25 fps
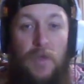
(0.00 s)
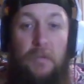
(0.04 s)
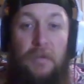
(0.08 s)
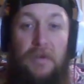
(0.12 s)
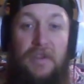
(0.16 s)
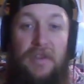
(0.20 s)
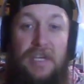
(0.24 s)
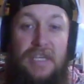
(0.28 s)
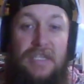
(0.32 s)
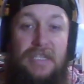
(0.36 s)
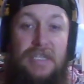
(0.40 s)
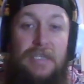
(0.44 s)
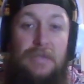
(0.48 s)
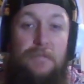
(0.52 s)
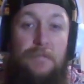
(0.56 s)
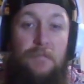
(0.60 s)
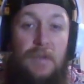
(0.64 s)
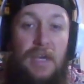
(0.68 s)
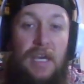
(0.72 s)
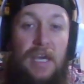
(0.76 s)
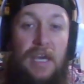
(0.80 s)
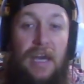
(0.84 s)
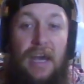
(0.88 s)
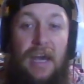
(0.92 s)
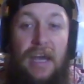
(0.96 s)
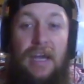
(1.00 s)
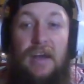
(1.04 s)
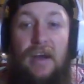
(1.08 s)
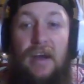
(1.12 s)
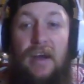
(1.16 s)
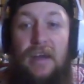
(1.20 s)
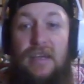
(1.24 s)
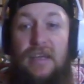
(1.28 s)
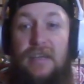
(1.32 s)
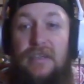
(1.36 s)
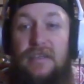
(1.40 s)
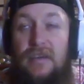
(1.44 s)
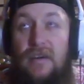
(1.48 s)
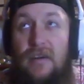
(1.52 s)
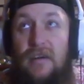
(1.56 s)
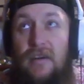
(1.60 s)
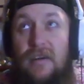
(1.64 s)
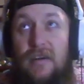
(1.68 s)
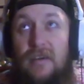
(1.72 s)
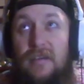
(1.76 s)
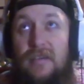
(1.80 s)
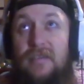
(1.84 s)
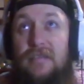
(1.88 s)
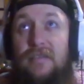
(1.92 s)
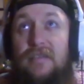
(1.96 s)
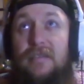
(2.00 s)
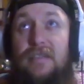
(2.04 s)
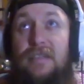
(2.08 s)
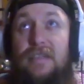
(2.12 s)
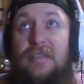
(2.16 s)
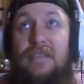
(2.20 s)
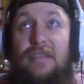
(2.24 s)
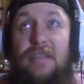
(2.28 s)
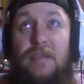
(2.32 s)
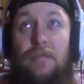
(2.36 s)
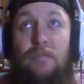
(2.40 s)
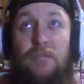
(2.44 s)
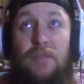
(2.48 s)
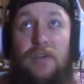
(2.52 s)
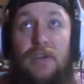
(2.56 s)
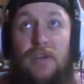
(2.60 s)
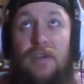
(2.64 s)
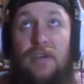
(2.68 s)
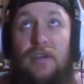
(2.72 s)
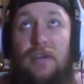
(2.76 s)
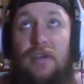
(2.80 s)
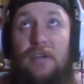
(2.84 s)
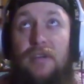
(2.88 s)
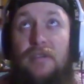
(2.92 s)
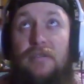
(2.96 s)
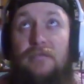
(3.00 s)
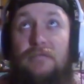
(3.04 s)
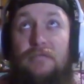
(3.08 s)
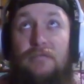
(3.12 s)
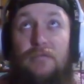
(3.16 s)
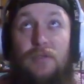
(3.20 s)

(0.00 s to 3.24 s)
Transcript: But this is me. I got it on December,